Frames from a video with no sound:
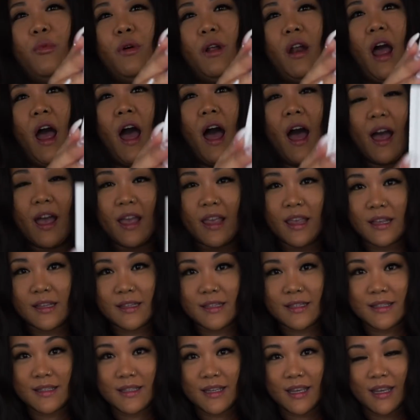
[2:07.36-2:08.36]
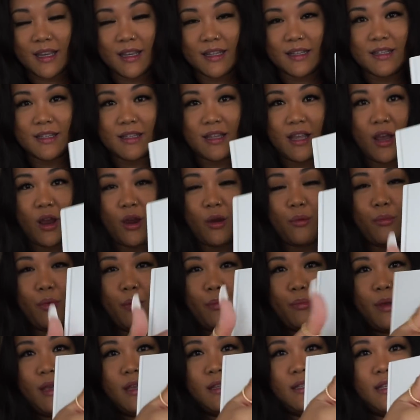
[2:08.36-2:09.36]
but I can see it's there.
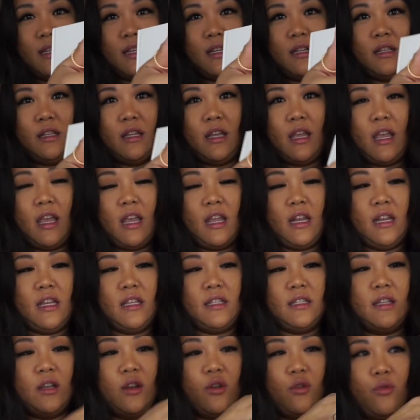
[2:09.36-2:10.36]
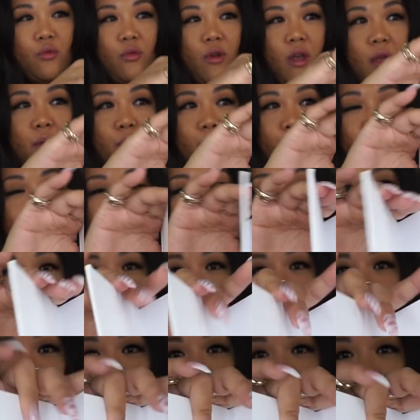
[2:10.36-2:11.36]
But basically it is a great book
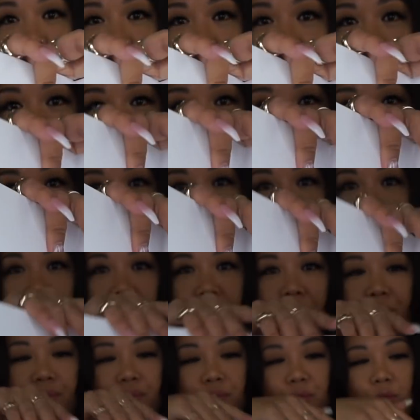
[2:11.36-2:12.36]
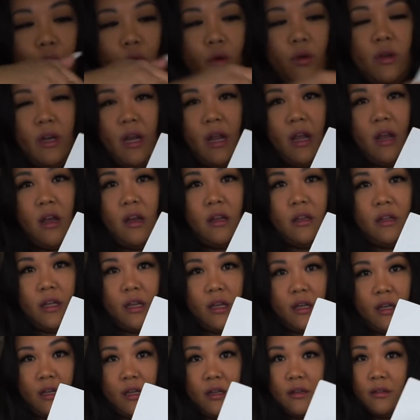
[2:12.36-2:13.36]
with oh, and I got
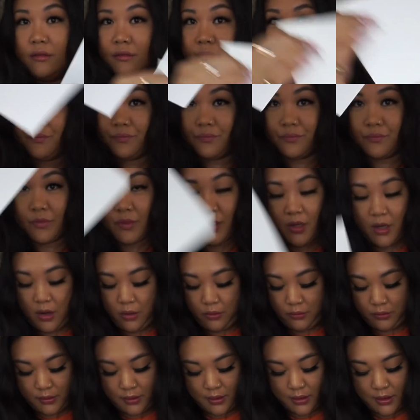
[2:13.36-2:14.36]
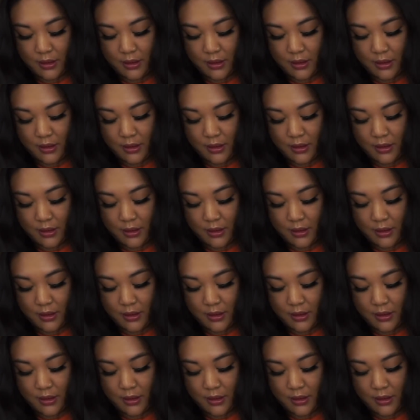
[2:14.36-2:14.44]
like a note,